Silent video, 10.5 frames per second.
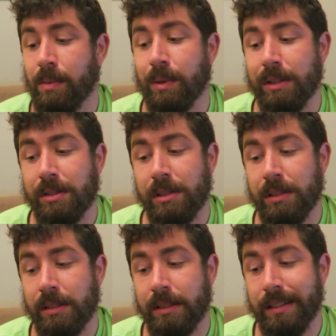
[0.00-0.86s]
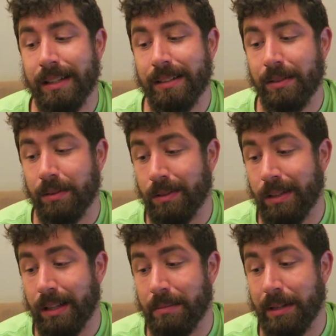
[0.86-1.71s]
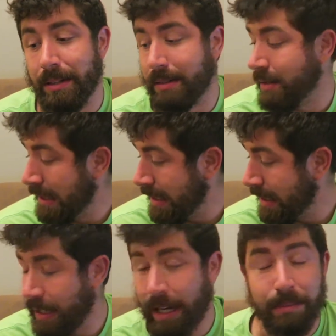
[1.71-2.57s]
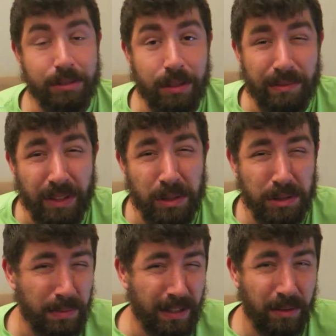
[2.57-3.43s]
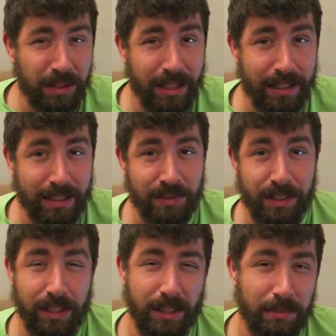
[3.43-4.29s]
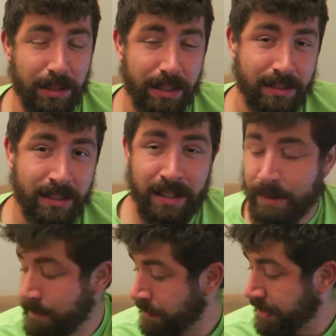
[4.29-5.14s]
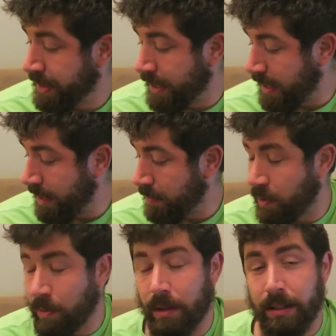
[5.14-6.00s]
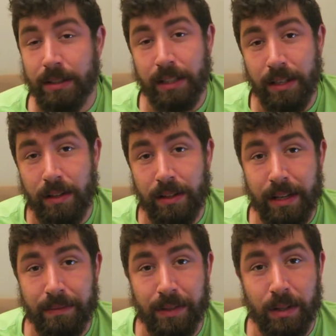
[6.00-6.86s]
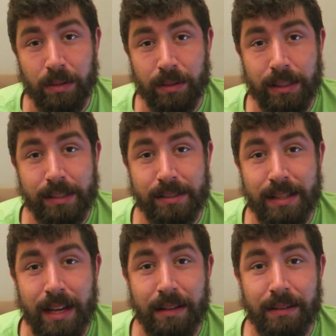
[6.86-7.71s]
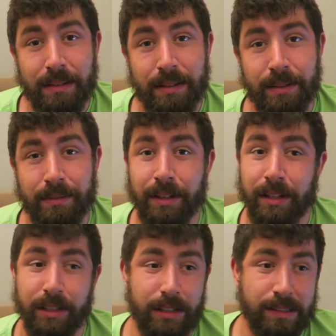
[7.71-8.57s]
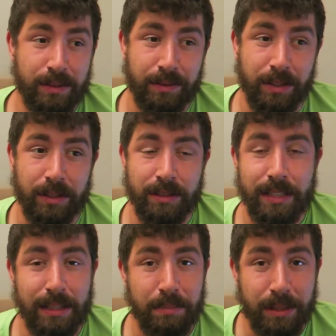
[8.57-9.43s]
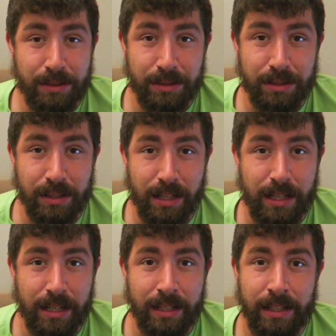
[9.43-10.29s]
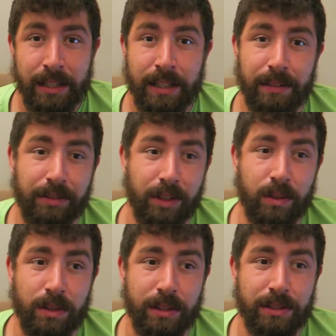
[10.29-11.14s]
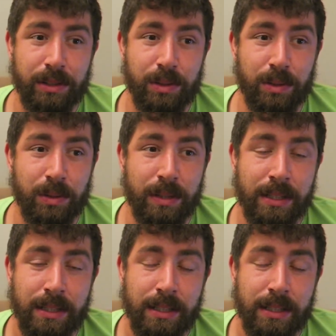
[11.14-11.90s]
which I don't know a lot about cameras on phones, but I don't think that's very good because the camera quality on that phone is not very good. So if you're going to take pictures a lot, if you're going to